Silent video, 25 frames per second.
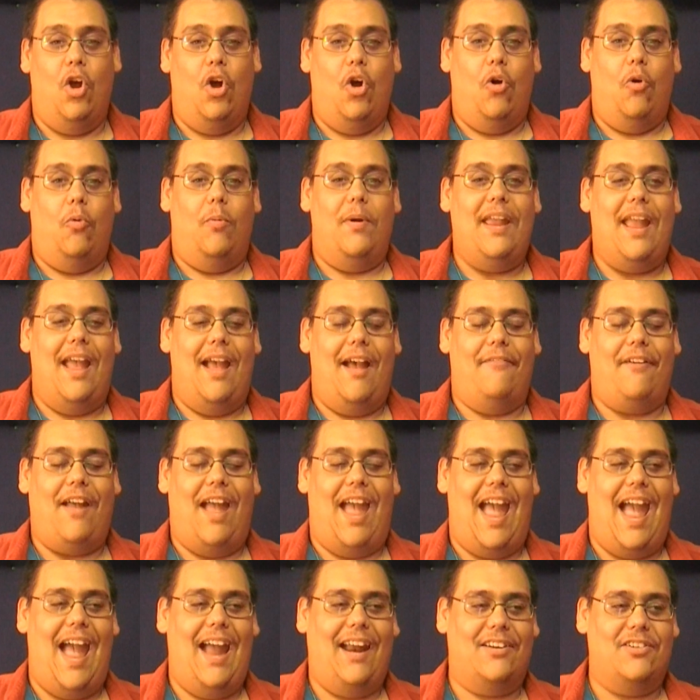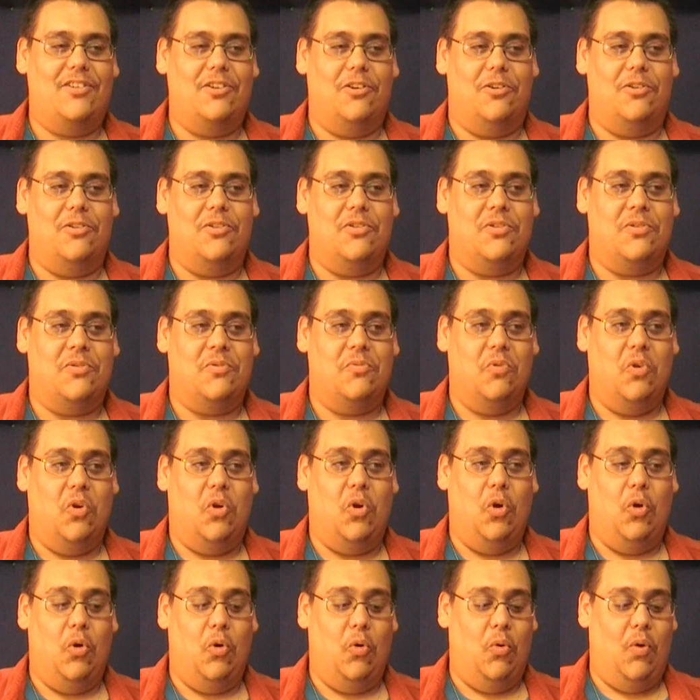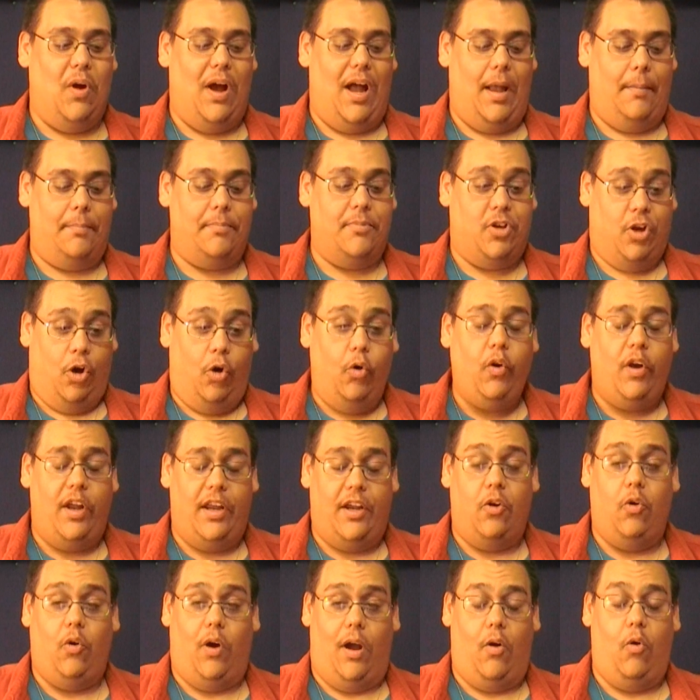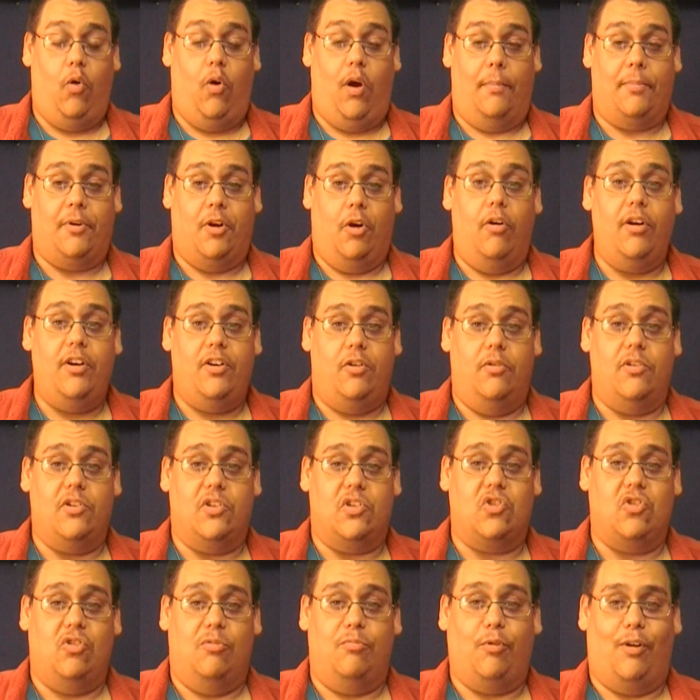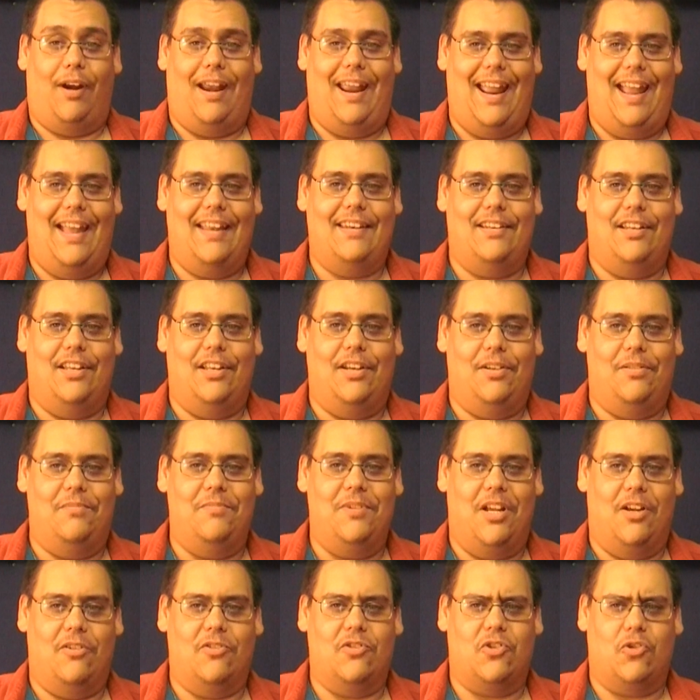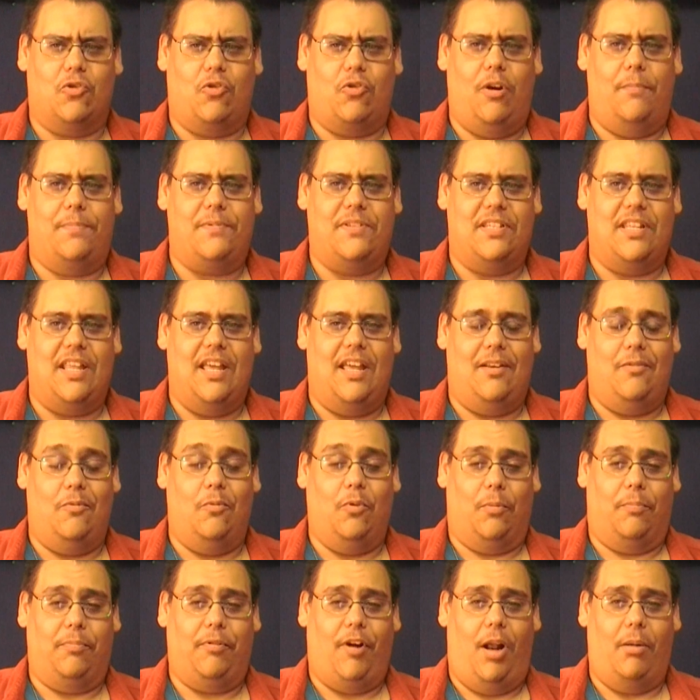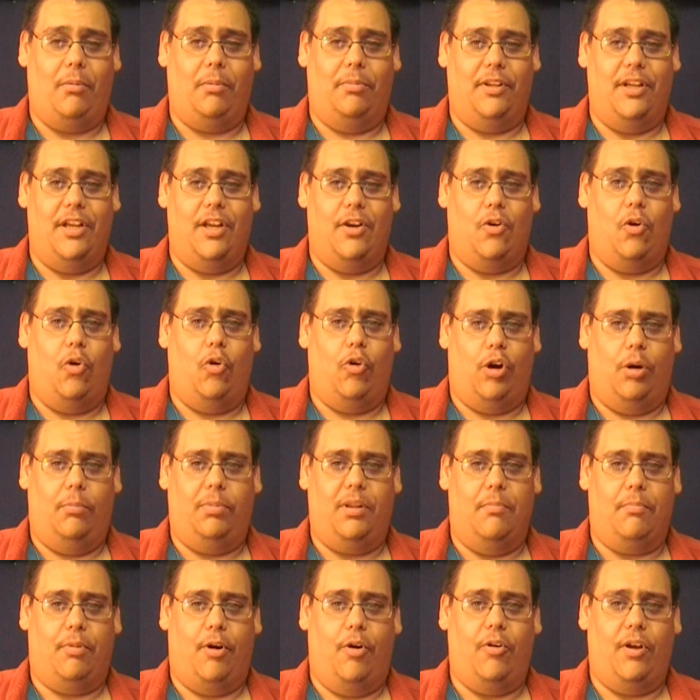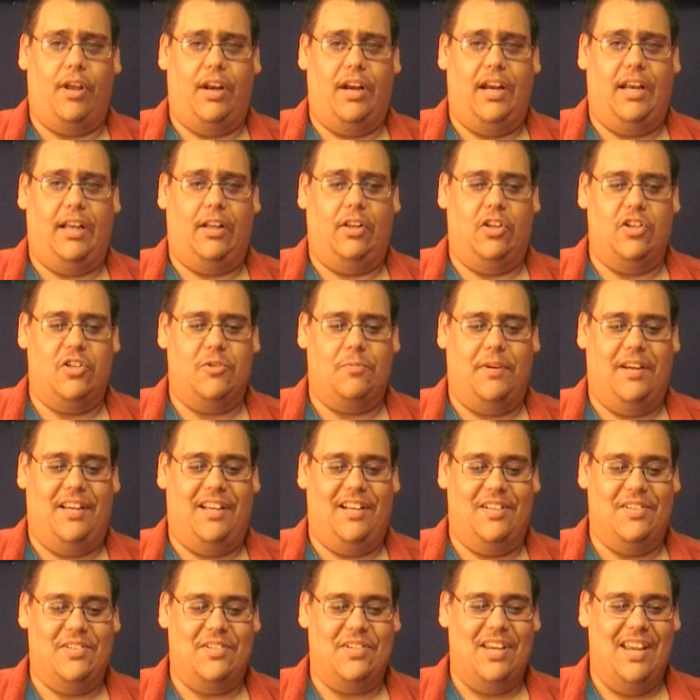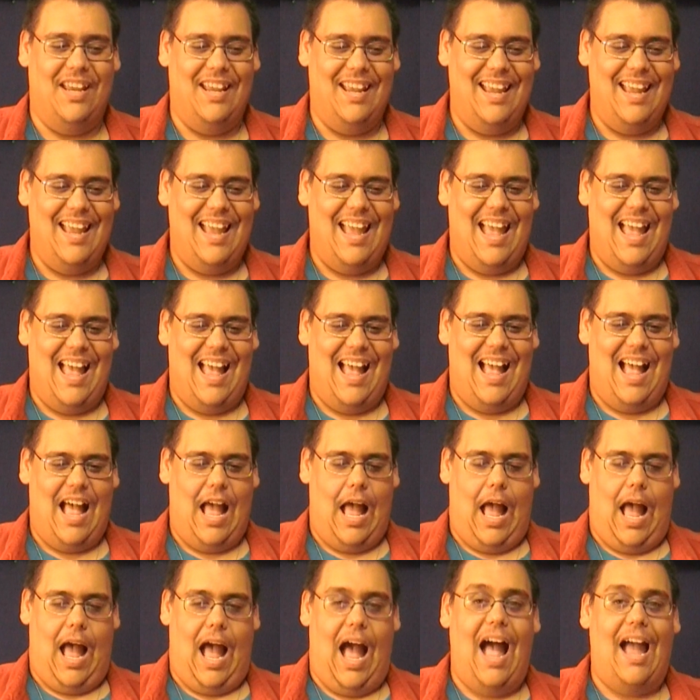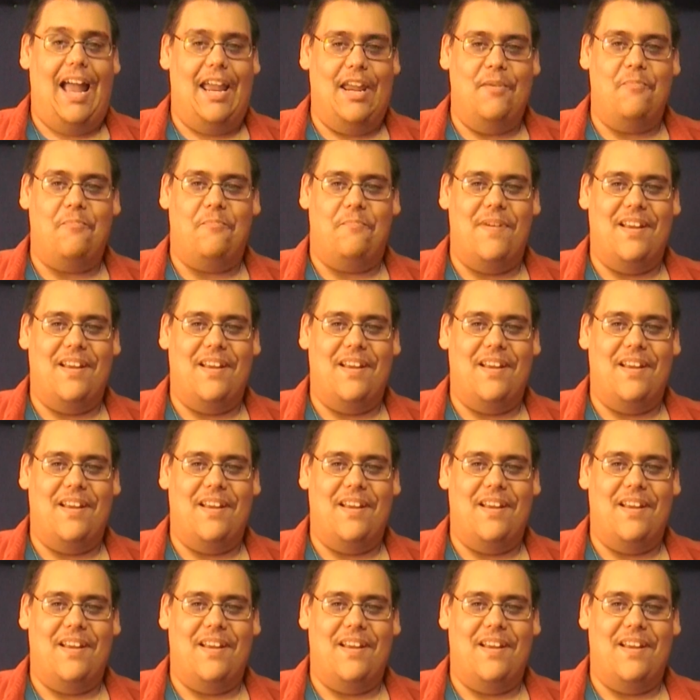We have actors who I'm going to assume were handed, scripts that were probably in horribly broken English, because I